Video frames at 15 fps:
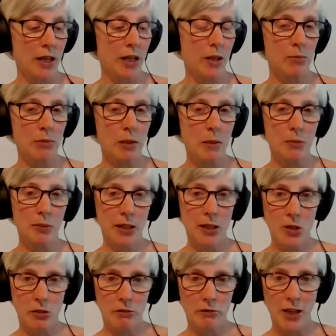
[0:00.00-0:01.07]
in
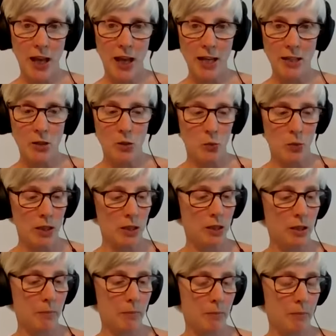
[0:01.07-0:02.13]
preparation for Hate
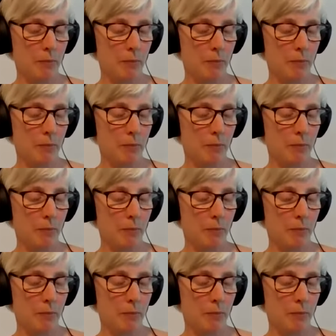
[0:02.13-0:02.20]
Week.